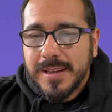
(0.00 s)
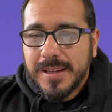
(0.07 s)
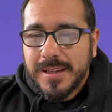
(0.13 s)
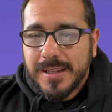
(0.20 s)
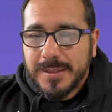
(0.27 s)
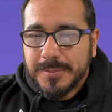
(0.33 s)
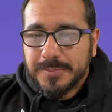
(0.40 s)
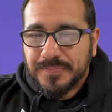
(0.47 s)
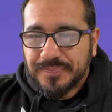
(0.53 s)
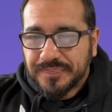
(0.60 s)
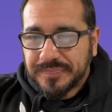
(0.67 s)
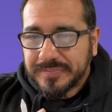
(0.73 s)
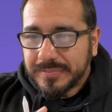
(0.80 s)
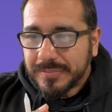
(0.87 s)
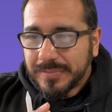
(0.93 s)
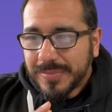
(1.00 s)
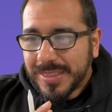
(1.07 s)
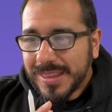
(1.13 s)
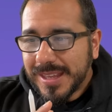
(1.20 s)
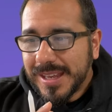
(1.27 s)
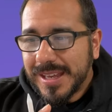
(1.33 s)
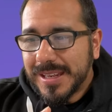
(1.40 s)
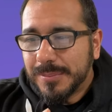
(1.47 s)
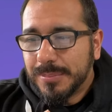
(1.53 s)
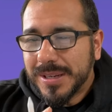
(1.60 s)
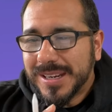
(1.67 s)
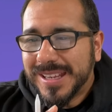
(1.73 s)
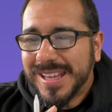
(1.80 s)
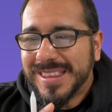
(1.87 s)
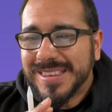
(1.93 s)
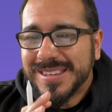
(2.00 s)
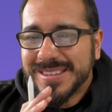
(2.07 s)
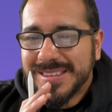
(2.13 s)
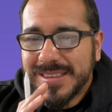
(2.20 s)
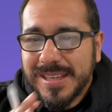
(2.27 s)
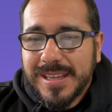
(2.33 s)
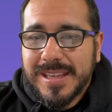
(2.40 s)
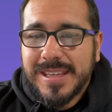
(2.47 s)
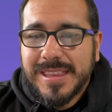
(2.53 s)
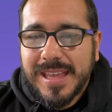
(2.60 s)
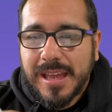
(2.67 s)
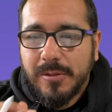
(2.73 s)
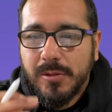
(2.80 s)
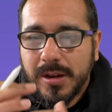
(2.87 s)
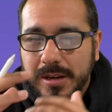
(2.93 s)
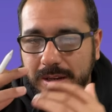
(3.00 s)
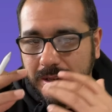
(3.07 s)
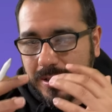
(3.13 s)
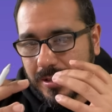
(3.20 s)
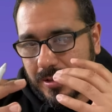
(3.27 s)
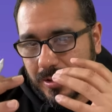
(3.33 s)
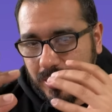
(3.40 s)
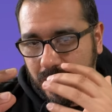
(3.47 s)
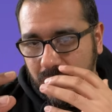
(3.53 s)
Um, and but again, this thinking that I wanna